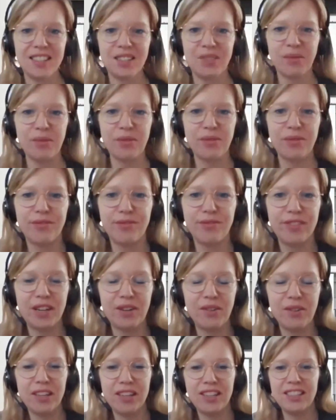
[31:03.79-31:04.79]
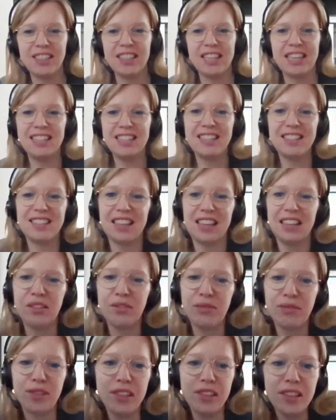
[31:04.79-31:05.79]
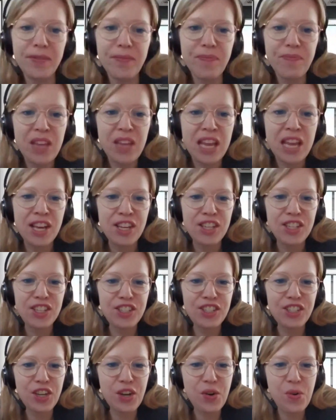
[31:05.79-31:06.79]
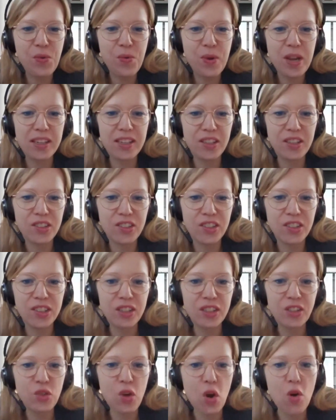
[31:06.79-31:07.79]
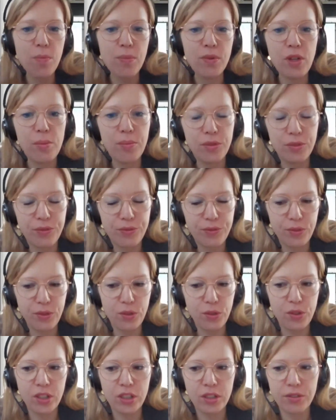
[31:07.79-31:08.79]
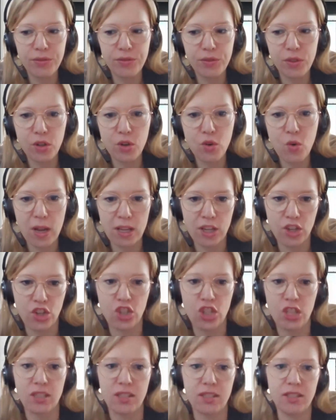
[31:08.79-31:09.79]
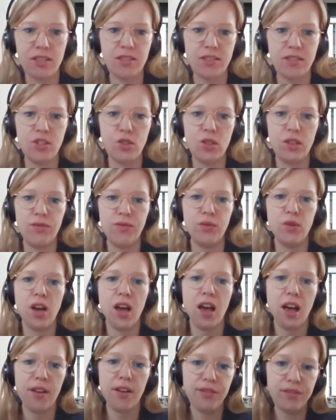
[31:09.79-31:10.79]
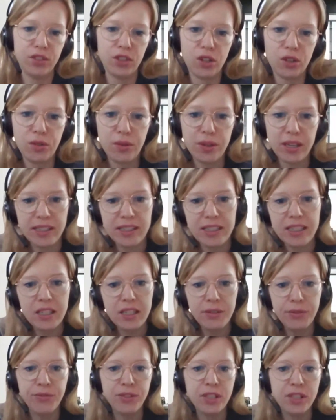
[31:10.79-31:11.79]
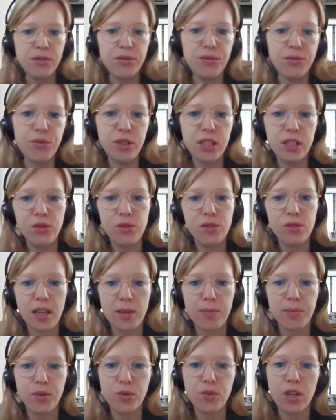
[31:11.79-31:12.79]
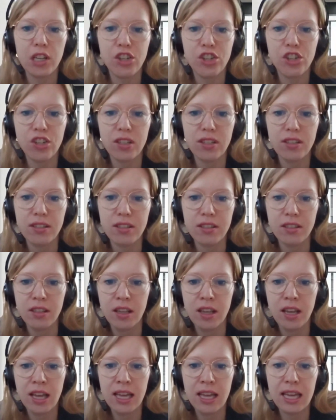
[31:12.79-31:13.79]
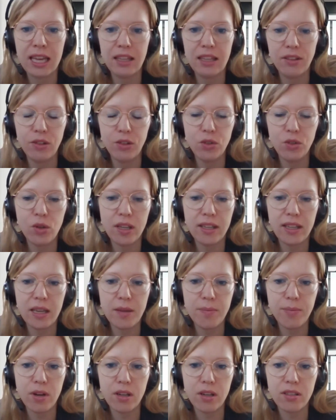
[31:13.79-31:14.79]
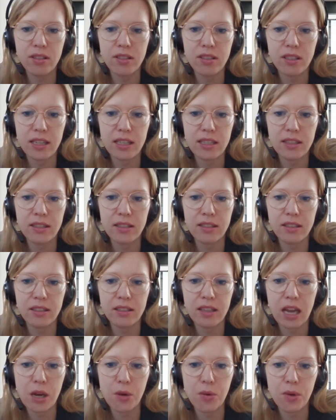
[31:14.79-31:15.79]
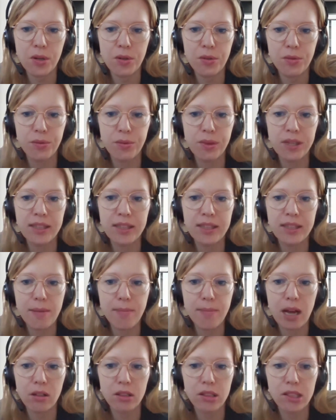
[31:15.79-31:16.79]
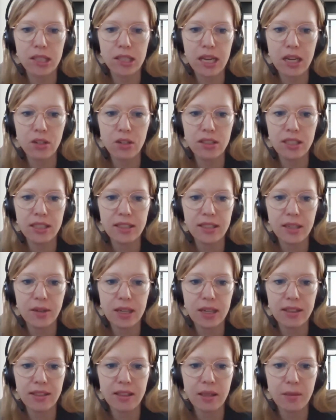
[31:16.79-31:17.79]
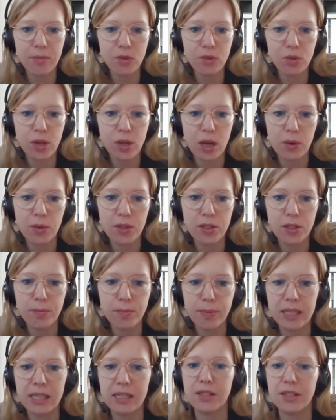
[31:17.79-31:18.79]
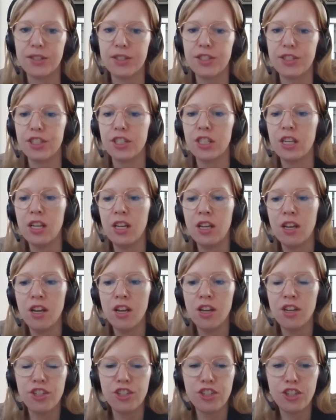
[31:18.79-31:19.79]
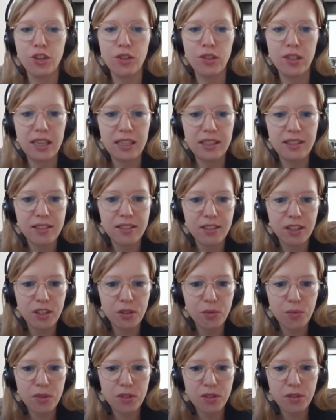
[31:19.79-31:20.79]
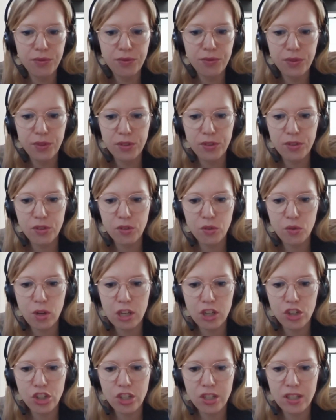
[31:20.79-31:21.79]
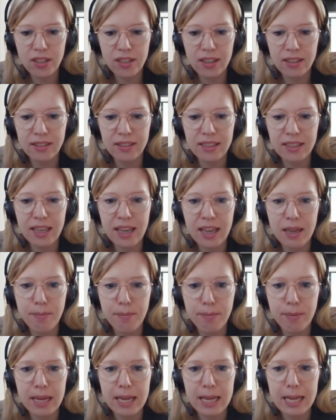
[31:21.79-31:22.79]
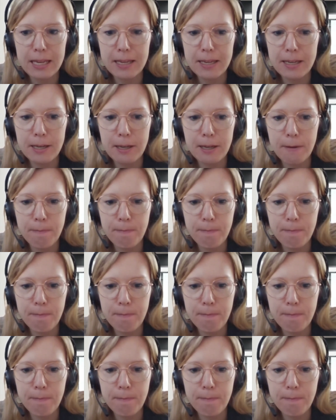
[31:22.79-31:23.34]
That was very insightful. So we are now going to open up the floor for questions. So if you haven't already, feel free to type your questions in the Q&A box, and I will read them out loud and direct them to our speakers. So let's start with the first question that came in.